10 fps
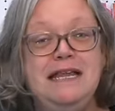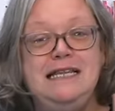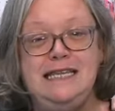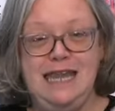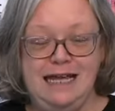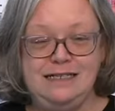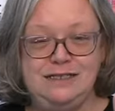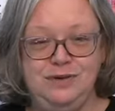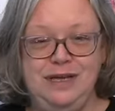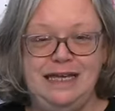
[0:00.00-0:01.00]

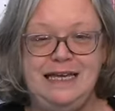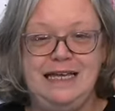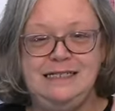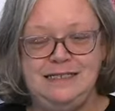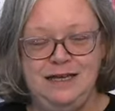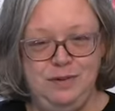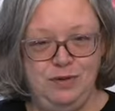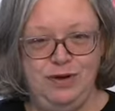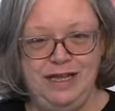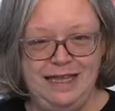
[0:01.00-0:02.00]
Next week is going to be
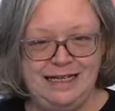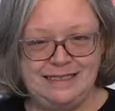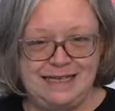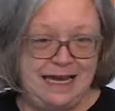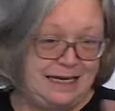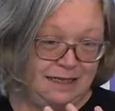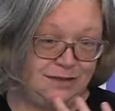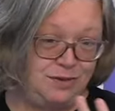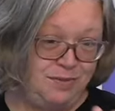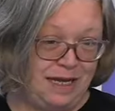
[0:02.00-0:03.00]
really exciting,
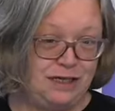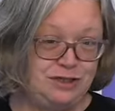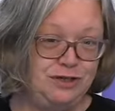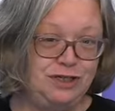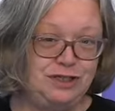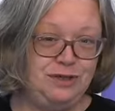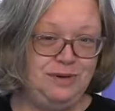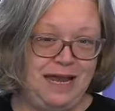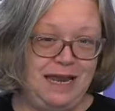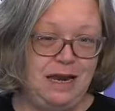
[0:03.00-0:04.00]
so make sure to
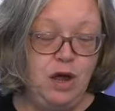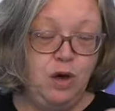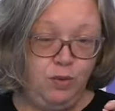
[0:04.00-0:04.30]
tune in.